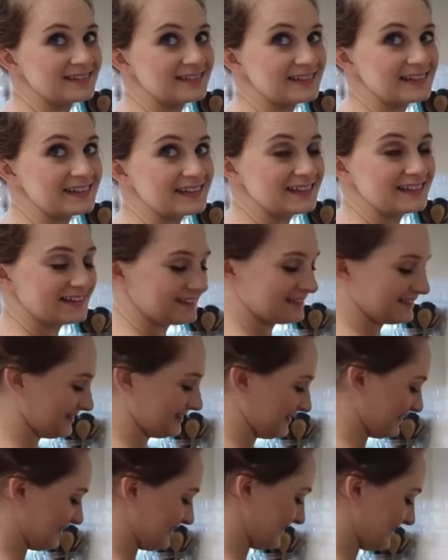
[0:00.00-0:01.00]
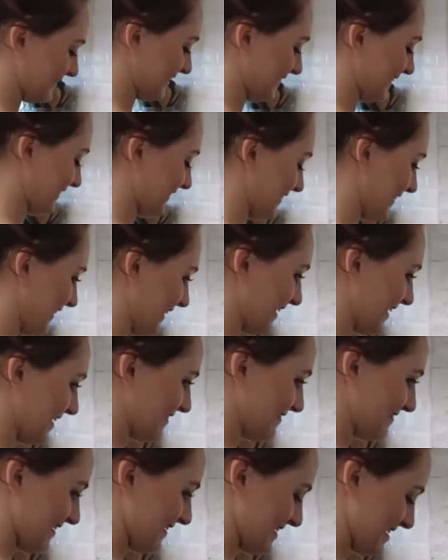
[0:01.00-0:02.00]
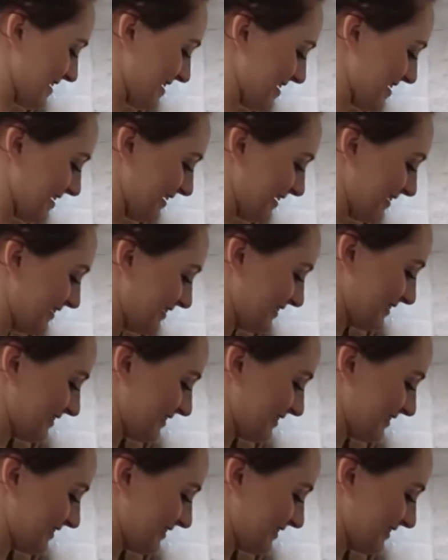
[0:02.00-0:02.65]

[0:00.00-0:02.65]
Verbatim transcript: Let's get cooking. All right, you ready?